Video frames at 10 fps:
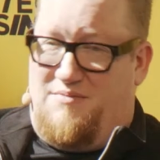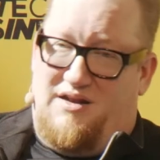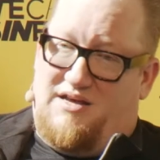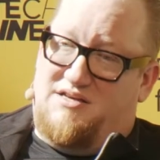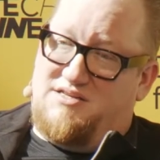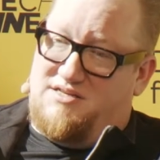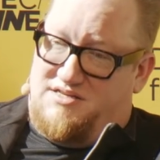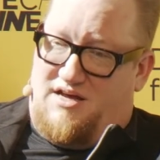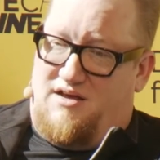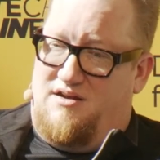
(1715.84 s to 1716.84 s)
in many cases,
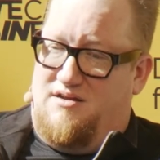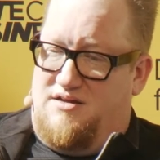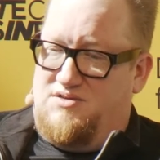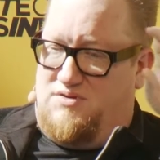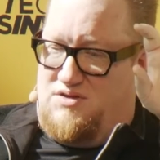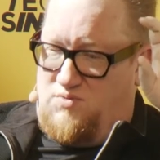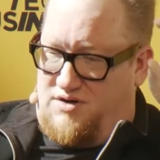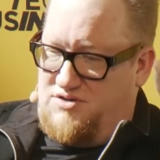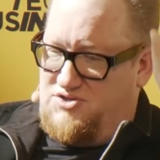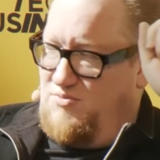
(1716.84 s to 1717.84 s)
design is, is what
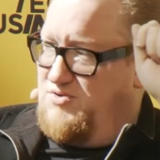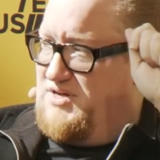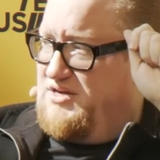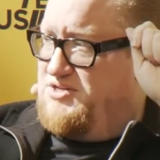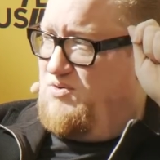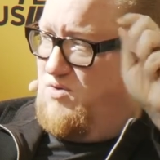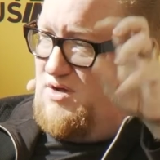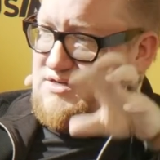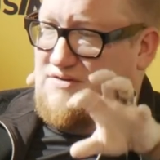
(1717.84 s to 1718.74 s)
consumers actually want,